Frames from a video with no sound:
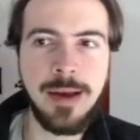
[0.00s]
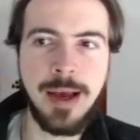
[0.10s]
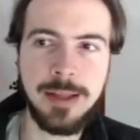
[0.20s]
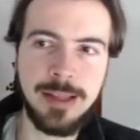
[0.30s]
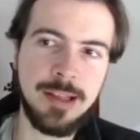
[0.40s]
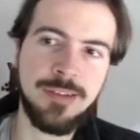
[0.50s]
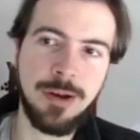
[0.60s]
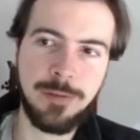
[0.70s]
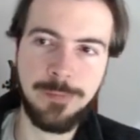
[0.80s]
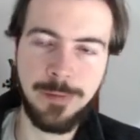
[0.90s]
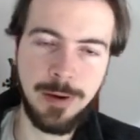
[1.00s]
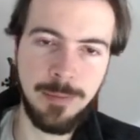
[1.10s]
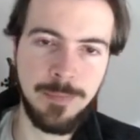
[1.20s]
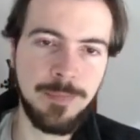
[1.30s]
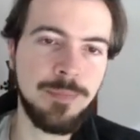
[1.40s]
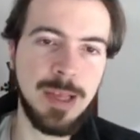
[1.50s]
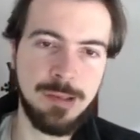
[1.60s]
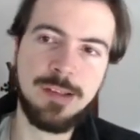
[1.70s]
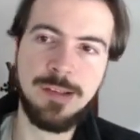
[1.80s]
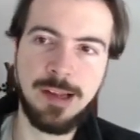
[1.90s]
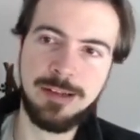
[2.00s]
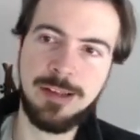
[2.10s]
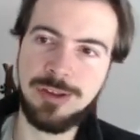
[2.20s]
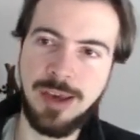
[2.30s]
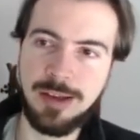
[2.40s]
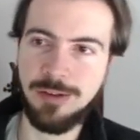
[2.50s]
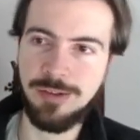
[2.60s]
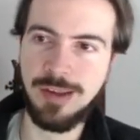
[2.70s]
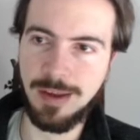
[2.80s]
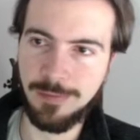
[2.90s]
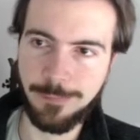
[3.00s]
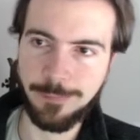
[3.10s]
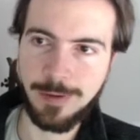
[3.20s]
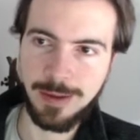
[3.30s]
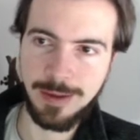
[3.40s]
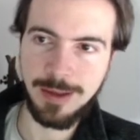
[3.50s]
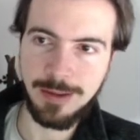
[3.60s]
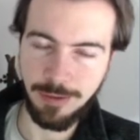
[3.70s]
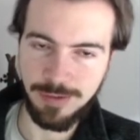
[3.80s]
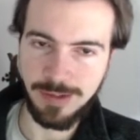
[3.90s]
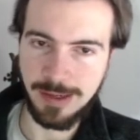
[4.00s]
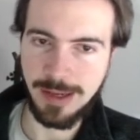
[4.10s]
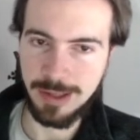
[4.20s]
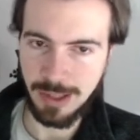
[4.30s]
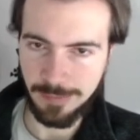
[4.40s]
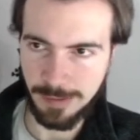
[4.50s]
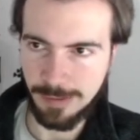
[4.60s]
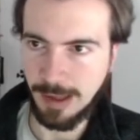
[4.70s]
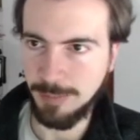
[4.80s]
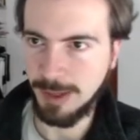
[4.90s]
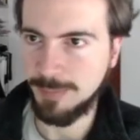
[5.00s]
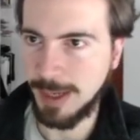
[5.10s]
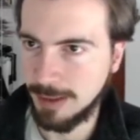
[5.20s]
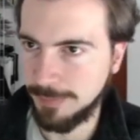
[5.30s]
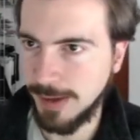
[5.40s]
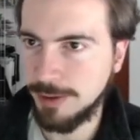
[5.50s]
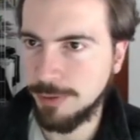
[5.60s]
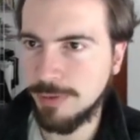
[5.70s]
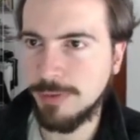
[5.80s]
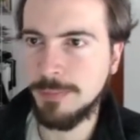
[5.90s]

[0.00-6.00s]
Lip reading: And that's sort of basic sanity check to see if you still achieve the same expected values.